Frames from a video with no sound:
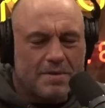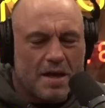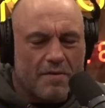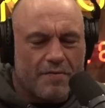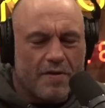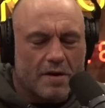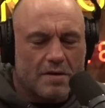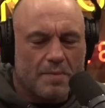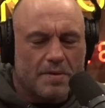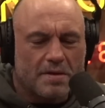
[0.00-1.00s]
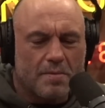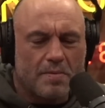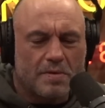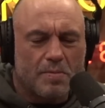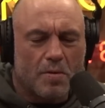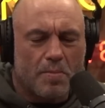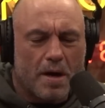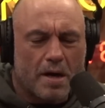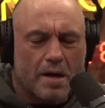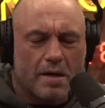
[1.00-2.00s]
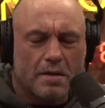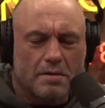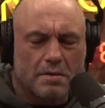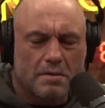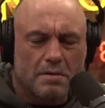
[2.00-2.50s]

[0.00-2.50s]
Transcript: kind of up that someone would smoke pot out of this.